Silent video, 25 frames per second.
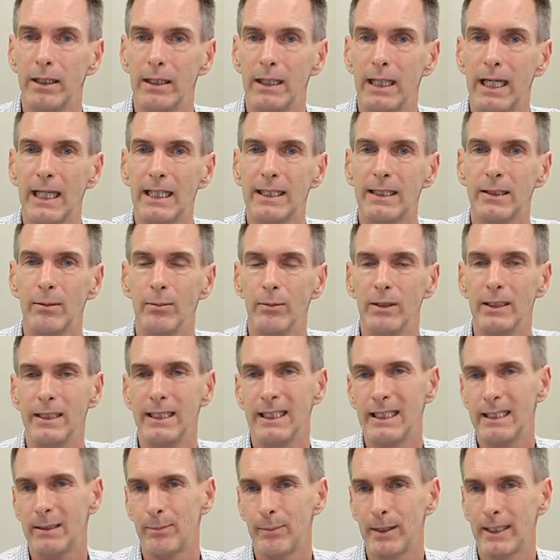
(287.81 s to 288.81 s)
customer's
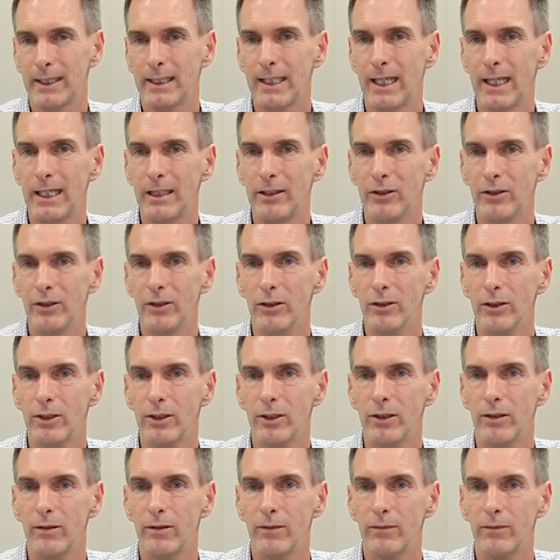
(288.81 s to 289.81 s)
expectations
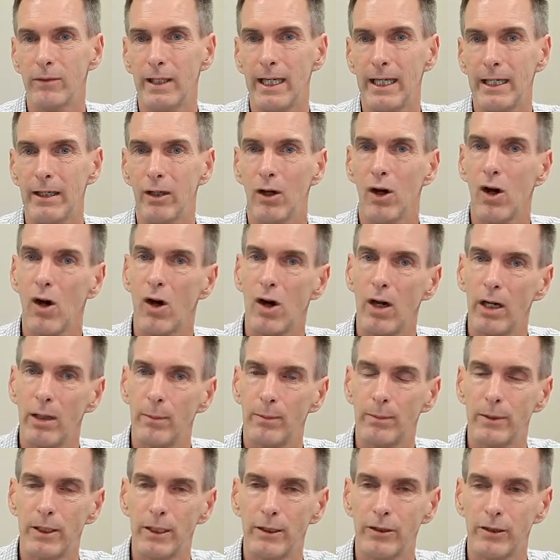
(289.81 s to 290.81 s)
of that higher
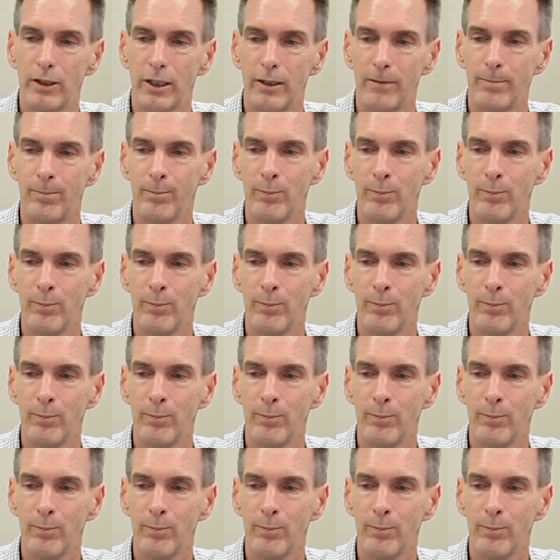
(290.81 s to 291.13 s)
pressure.